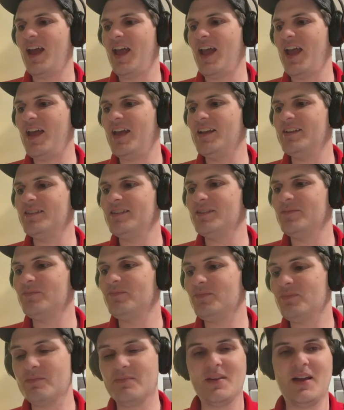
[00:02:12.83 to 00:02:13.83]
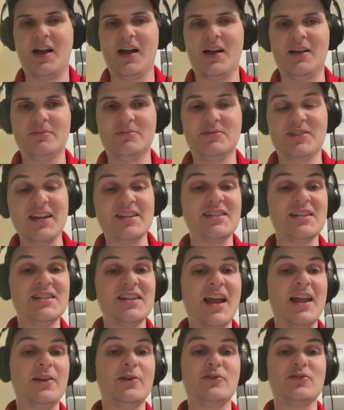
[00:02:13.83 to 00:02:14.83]
and uh, Dyson
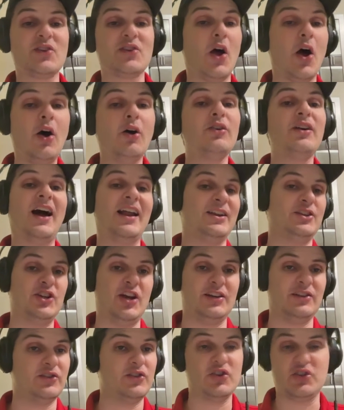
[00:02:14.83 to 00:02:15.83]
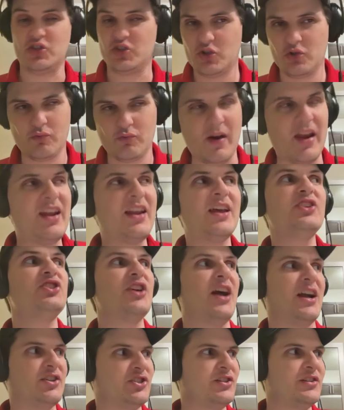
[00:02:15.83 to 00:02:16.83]
Daniels all got ejected, just straight
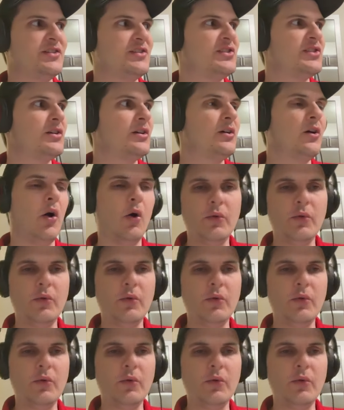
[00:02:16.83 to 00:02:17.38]
ejections.